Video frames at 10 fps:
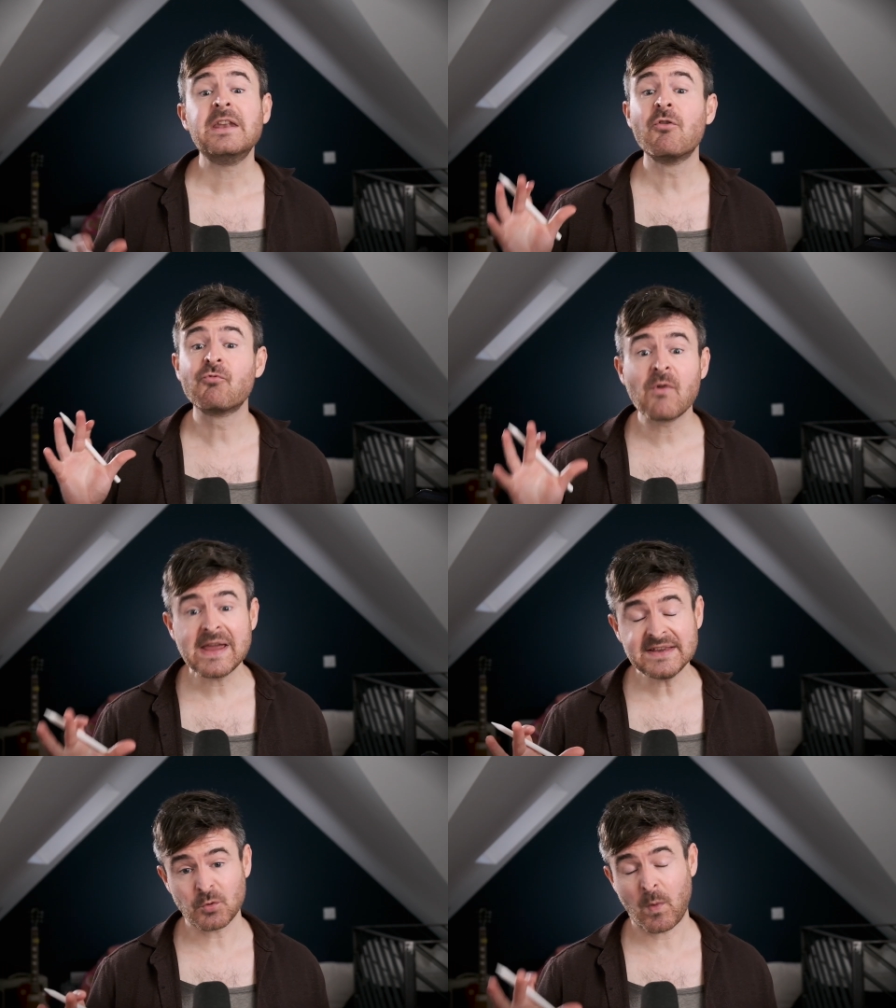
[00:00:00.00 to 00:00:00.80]
Now, the
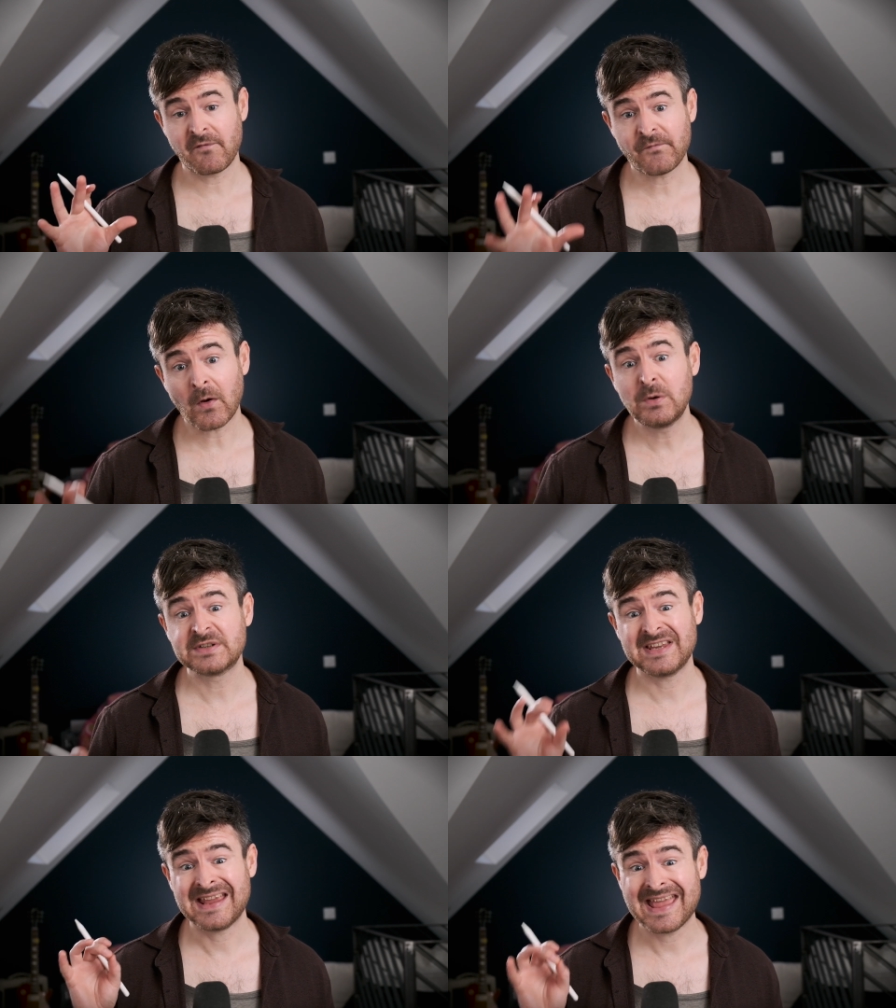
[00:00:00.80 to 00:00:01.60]
reason we're
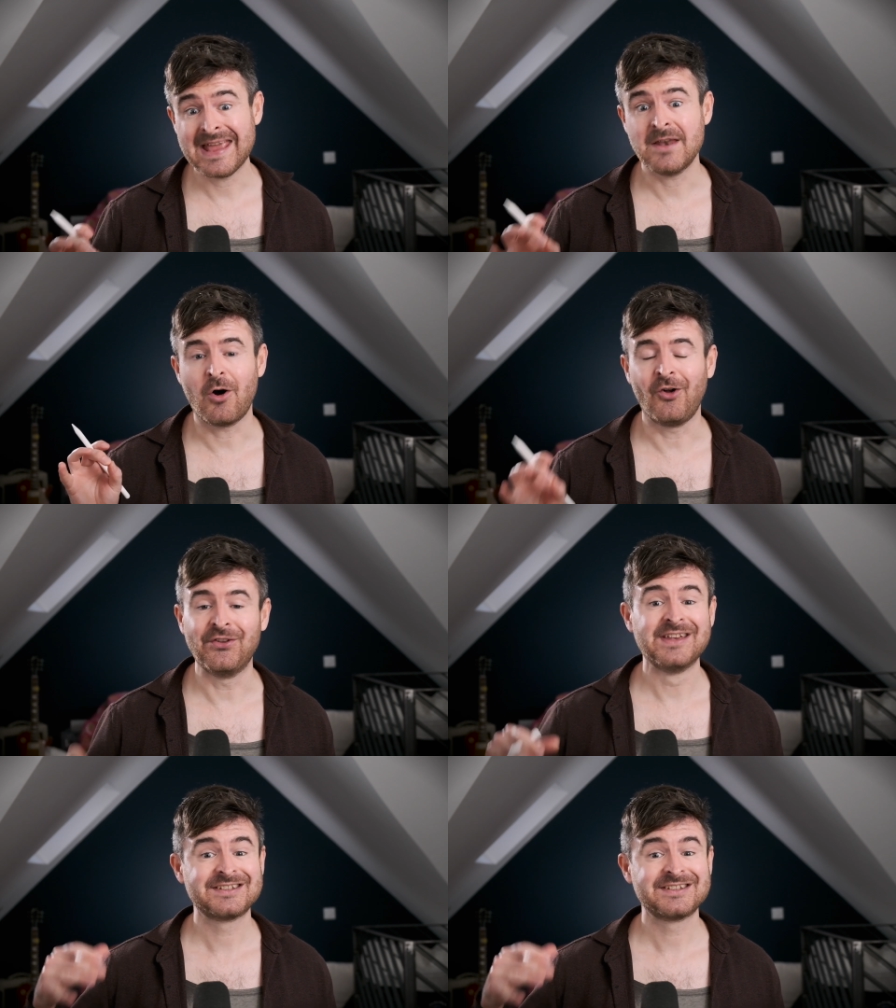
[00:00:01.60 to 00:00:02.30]
focusing in on